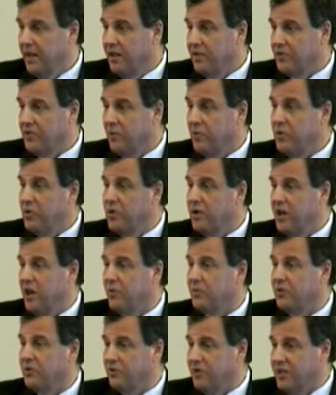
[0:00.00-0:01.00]
Someone who can
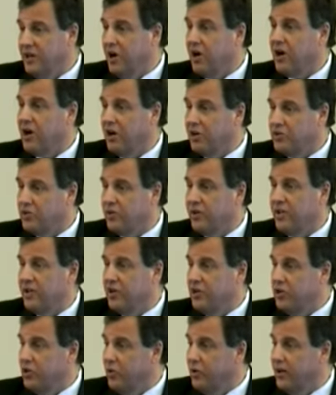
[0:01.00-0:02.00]
help to lead our country in
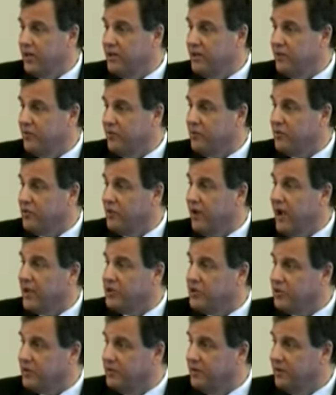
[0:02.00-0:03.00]
a new and a different
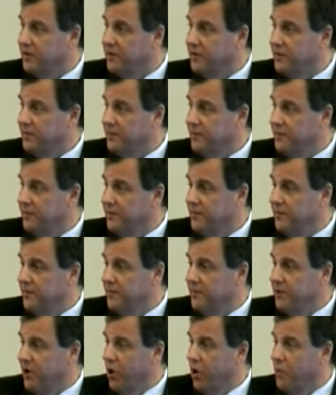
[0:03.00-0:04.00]
direction.
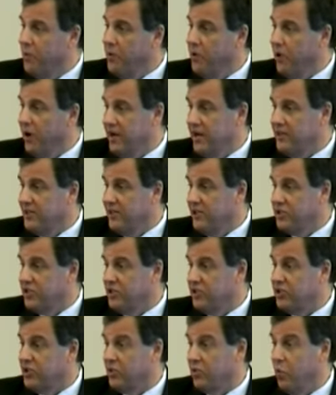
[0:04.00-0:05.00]
Opioid
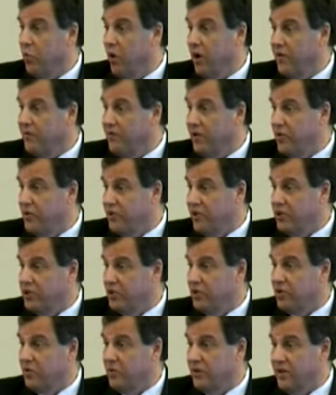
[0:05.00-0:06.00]
addiction is just one of those
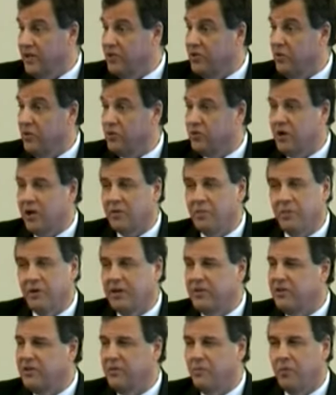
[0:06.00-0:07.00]
issues we need to address, but
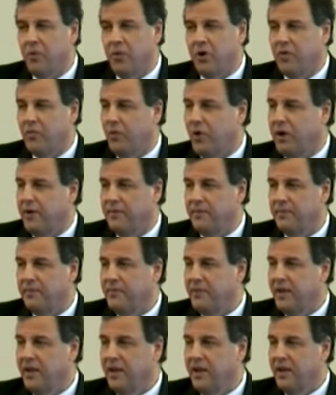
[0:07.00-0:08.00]
it's an important one.
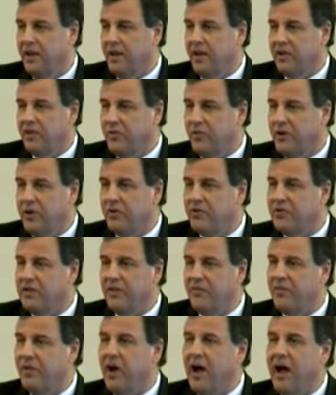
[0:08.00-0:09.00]
Because if we don't
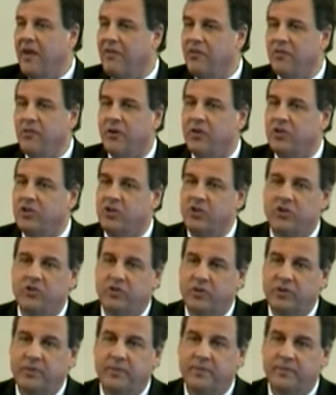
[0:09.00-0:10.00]
save the lives of our
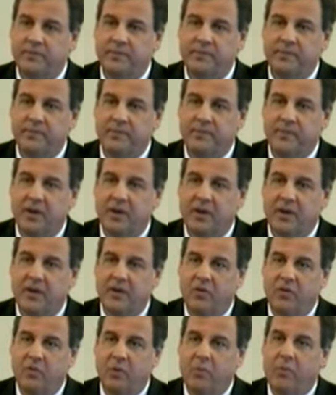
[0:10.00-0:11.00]
children,
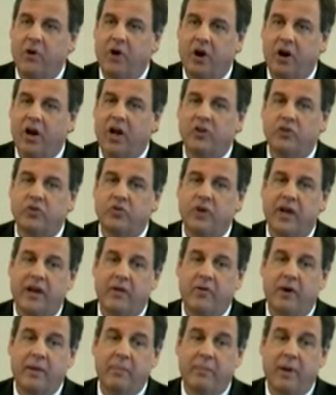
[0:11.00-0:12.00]
we put our country at
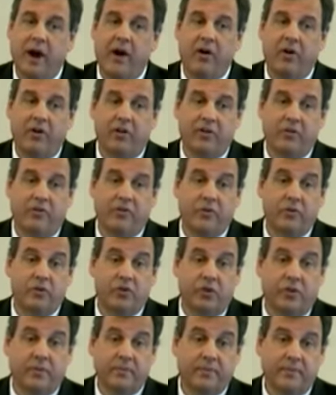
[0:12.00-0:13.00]
great peril in the
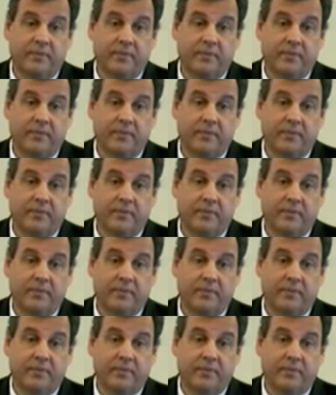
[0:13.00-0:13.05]
future.